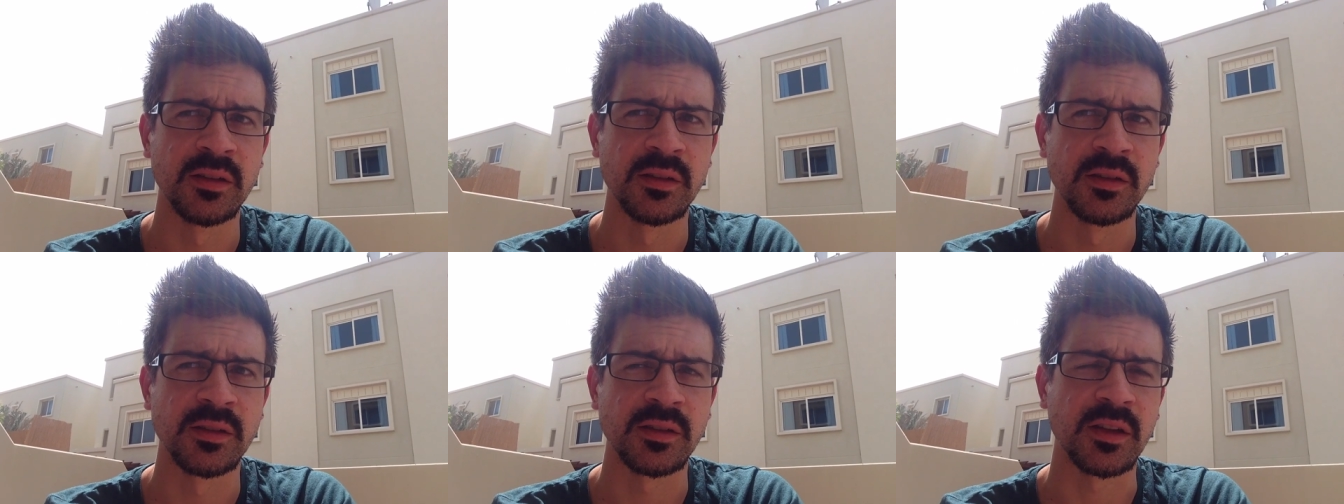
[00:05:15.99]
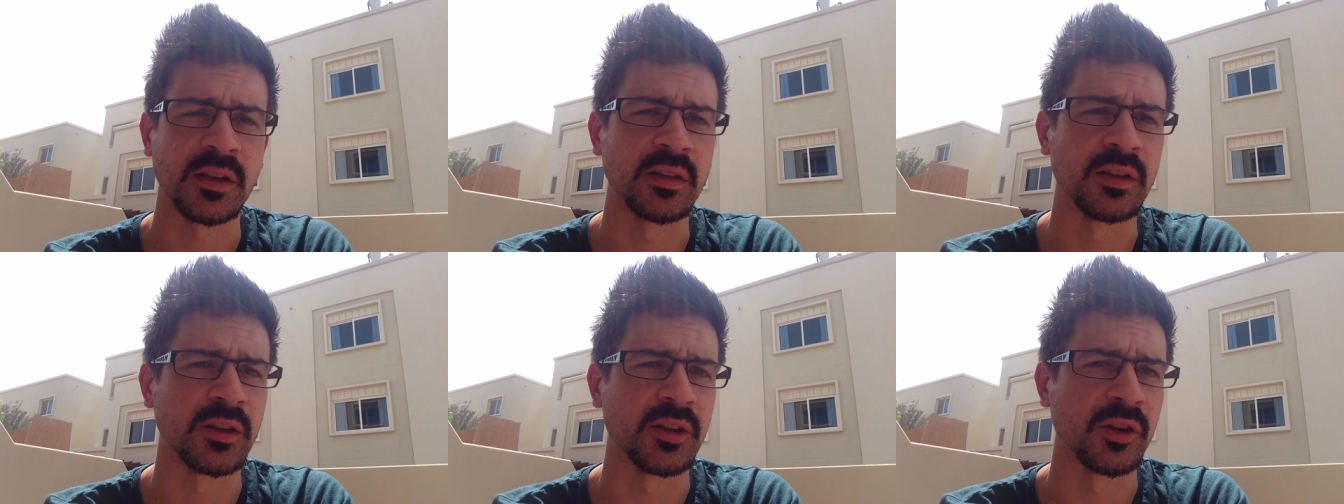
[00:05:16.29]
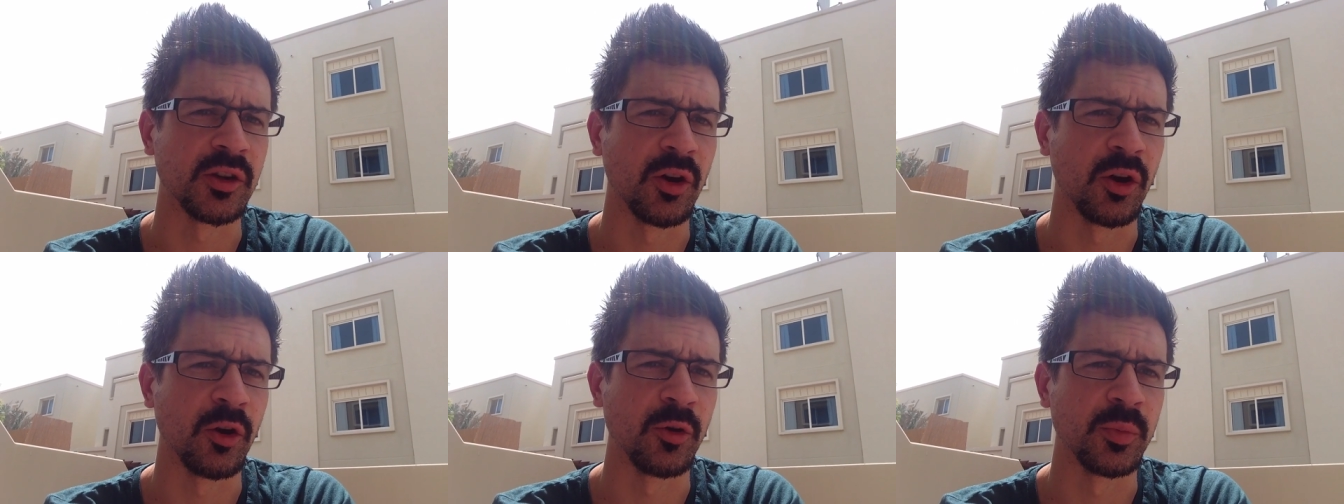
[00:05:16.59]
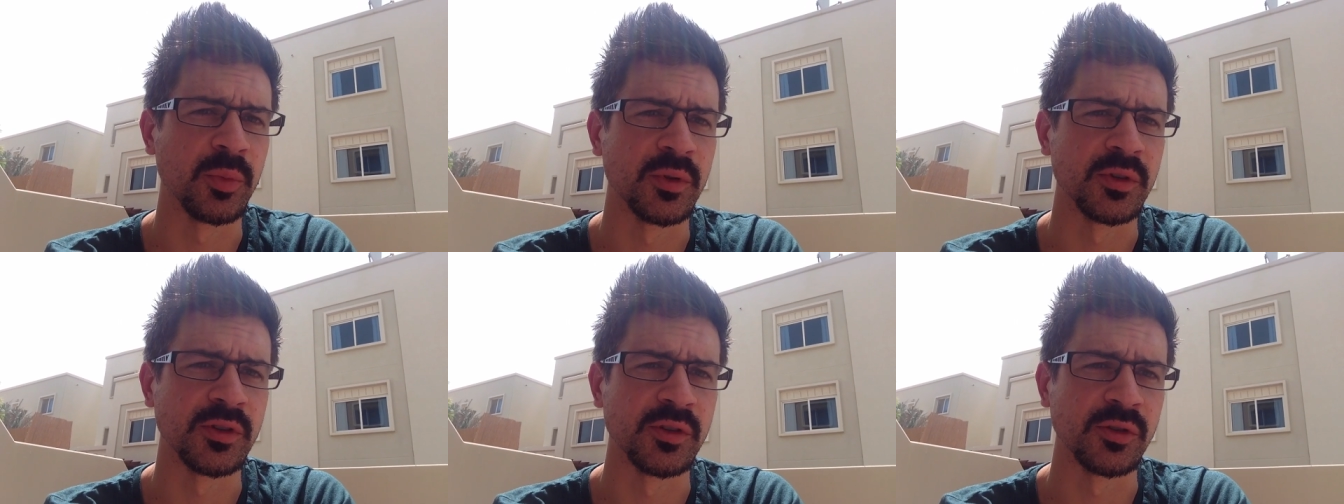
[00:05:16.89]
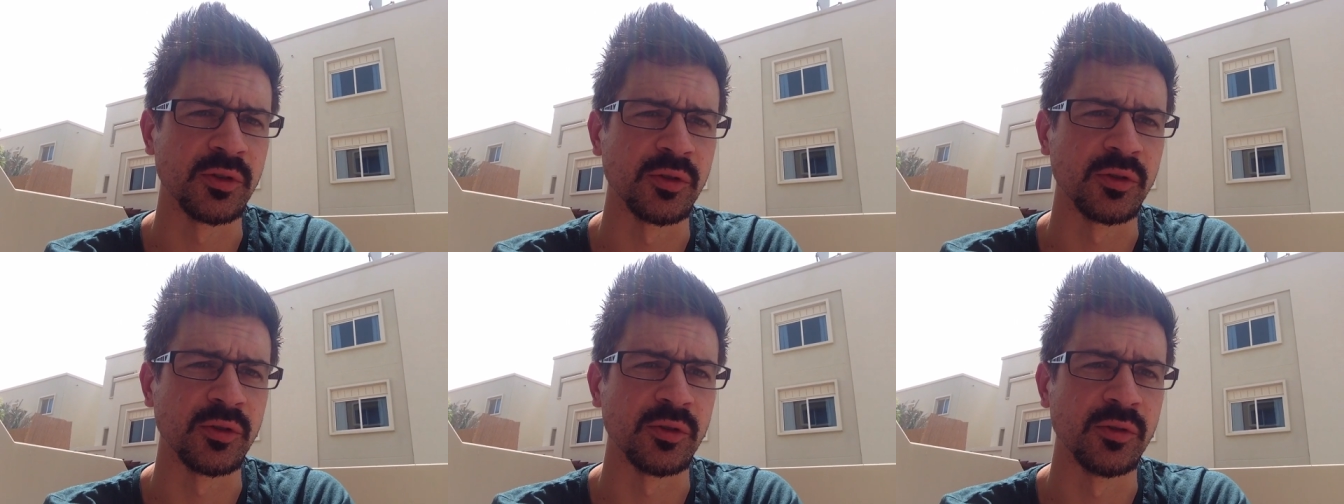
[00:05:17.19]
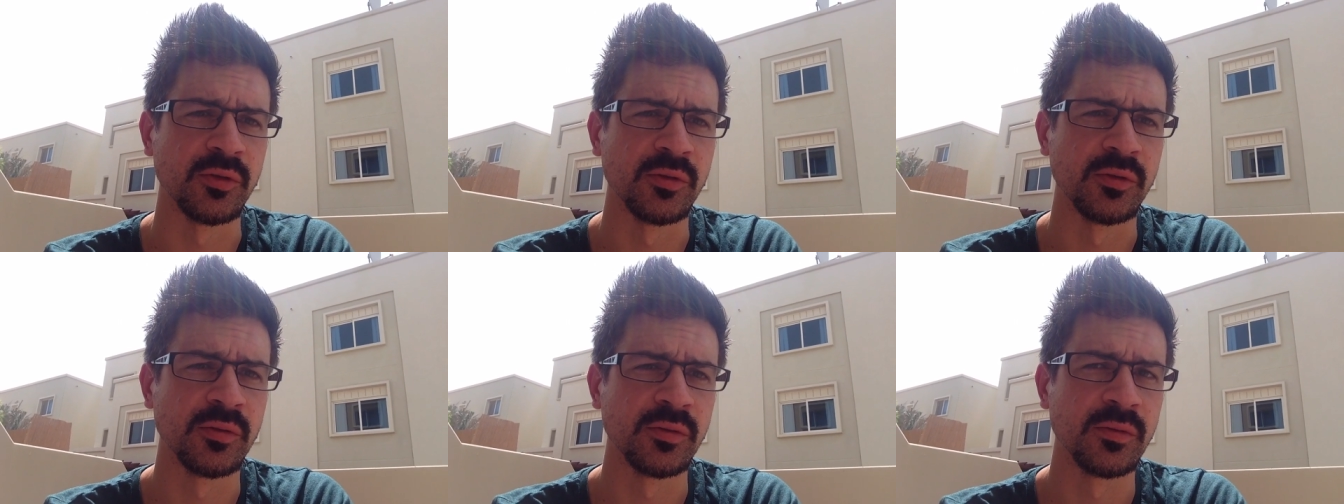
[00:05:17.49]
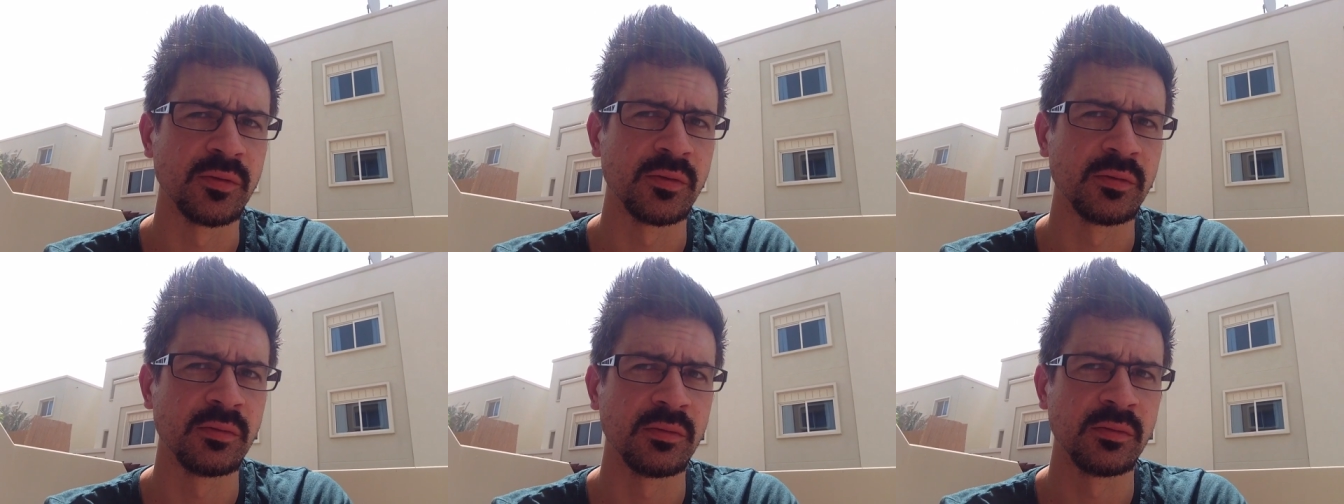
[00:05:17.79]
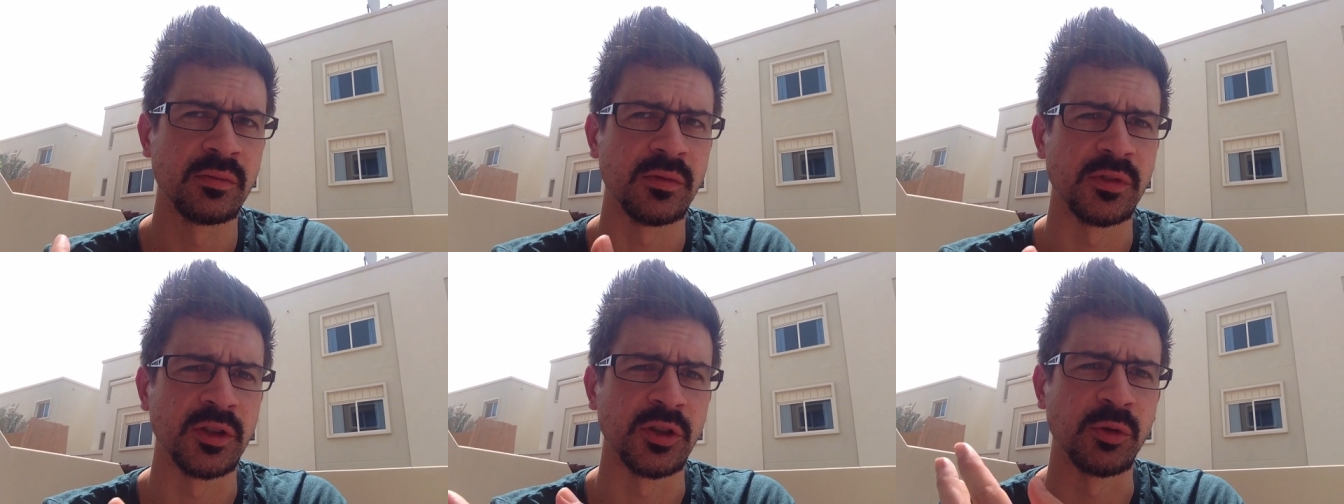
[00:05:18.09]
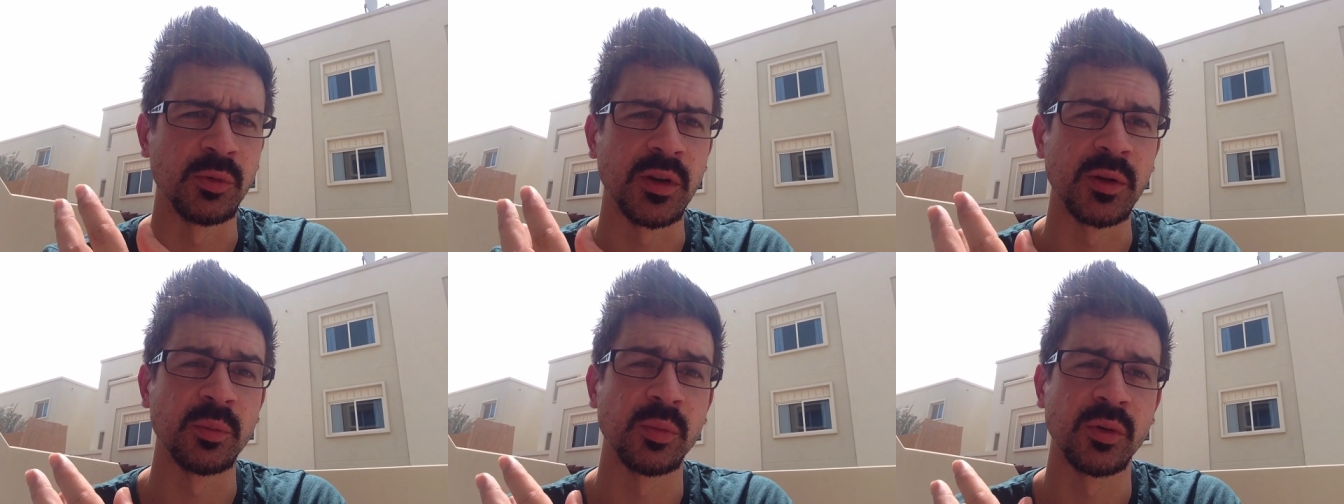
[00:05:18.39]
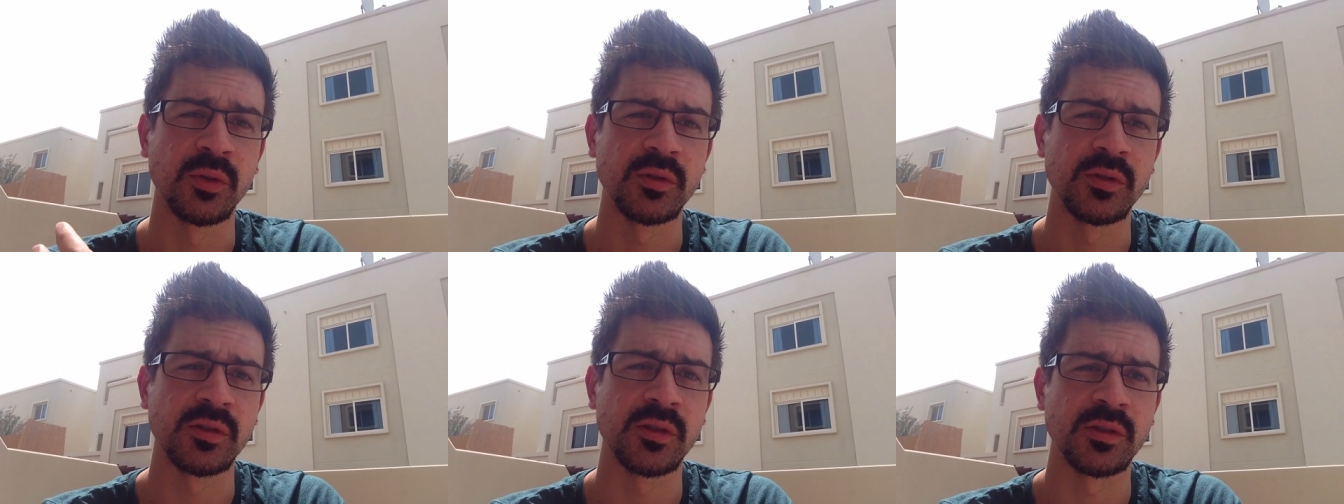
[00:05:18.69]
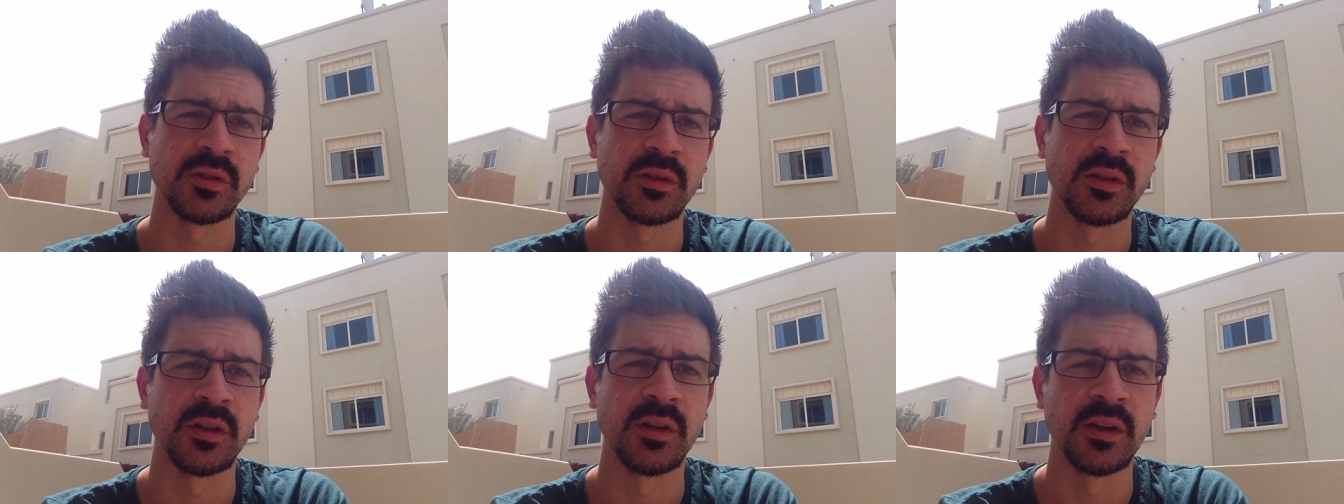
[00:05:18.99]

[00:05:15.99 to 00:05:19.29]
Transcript: suddenly you're open to new inputs,